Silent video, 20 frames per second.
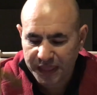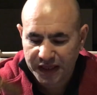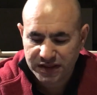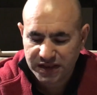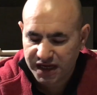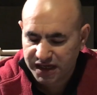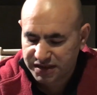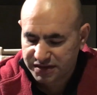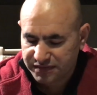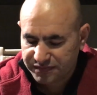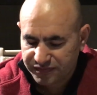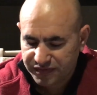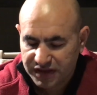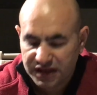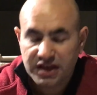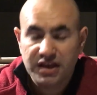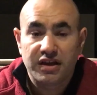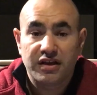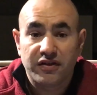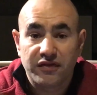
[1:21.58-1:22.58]
Nice,
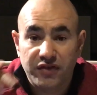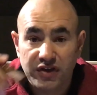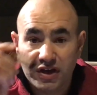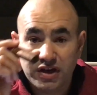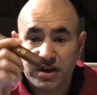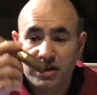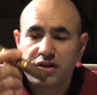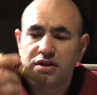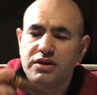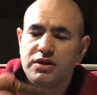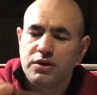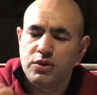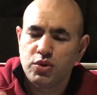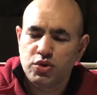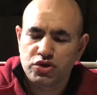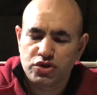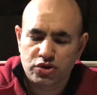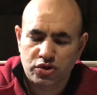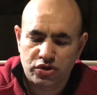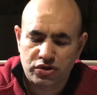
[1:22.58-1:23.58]
very
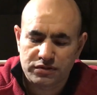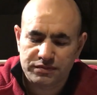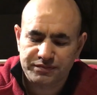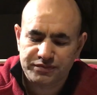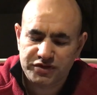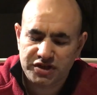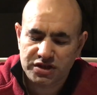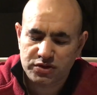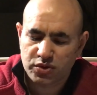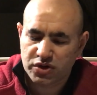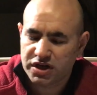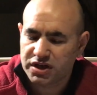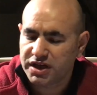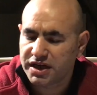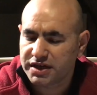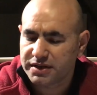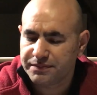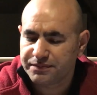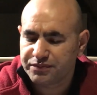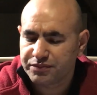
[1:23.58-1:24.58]
loose draw, that's what I like.